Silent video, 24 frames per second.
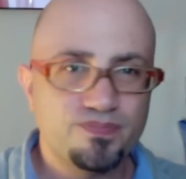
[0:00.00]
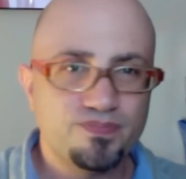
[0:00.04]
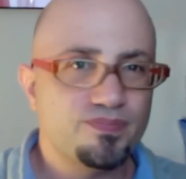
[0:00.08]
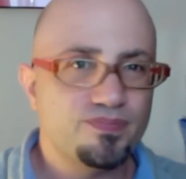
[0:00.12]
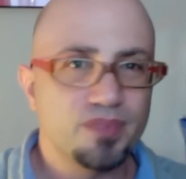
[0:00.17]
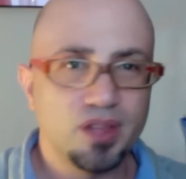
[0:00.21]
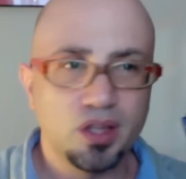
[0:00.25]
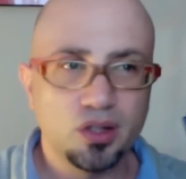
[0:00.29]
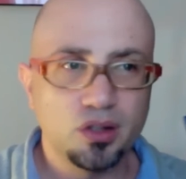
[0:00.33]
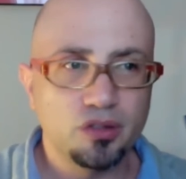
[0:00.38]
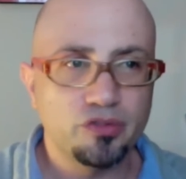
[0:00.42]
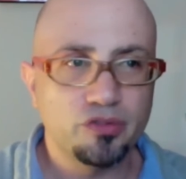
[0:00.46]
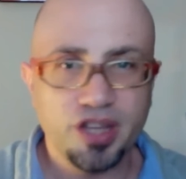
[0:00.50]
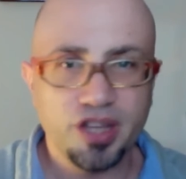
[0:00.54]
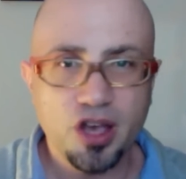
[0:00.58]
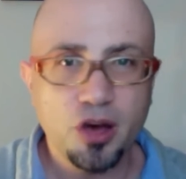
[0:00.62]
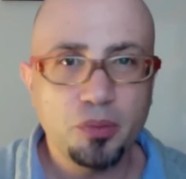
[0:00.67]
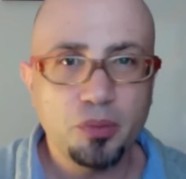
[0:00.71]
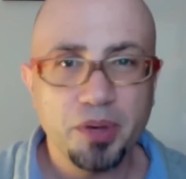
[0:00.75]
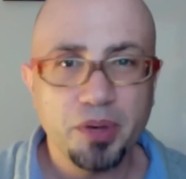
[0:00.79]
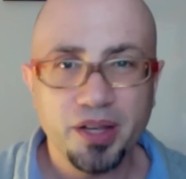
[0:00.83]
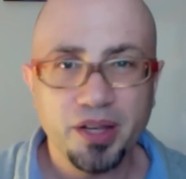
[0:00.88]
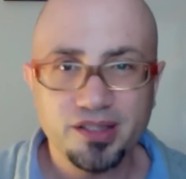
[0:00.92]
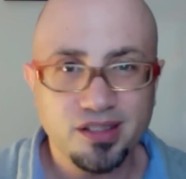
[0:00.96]
little video
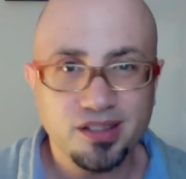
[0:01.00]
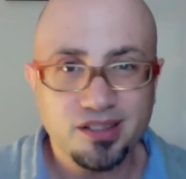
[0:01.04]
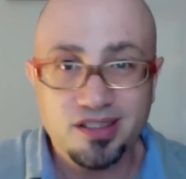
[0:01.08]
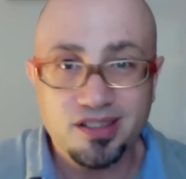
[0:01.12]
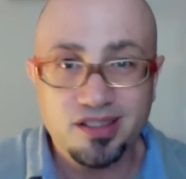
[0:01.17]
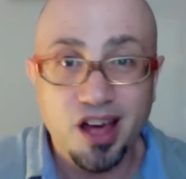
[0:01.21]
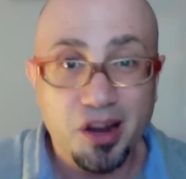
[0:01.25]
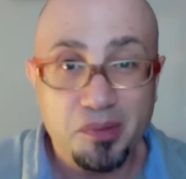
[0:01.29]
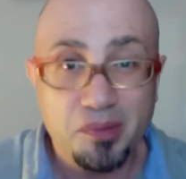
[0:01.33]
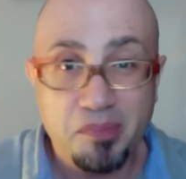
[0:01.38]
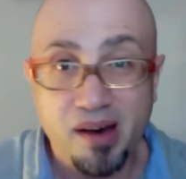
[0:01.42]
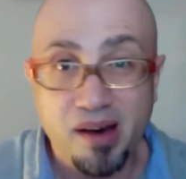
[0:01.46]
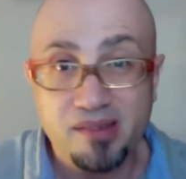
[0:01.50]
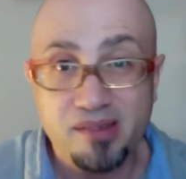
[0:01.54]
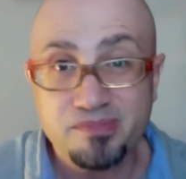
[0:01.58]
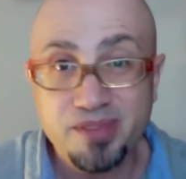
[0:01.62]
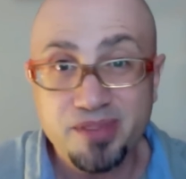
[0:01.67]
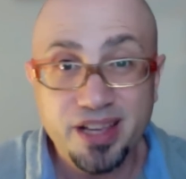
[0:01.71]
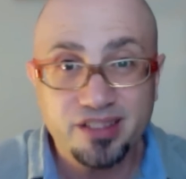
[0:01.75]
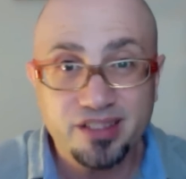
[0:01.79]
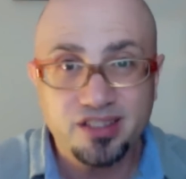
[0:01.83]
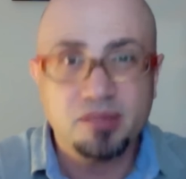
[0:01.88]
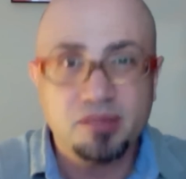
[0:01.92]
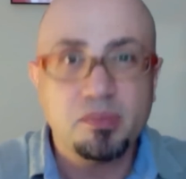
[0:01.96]
because it's not about me,
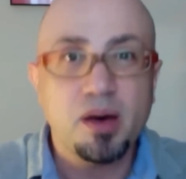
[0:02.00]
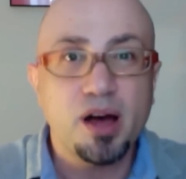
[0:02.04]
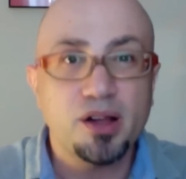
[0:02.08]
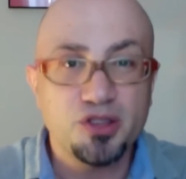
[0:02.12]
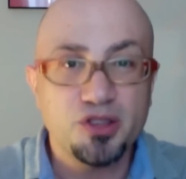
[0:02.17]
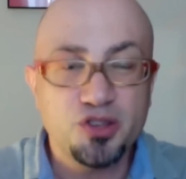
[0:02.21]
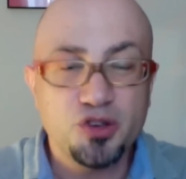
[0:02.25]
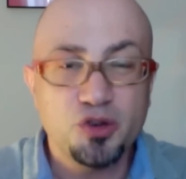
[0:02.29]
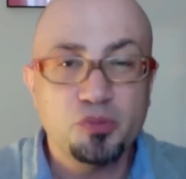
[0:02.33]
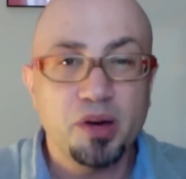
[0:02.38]
it's about you.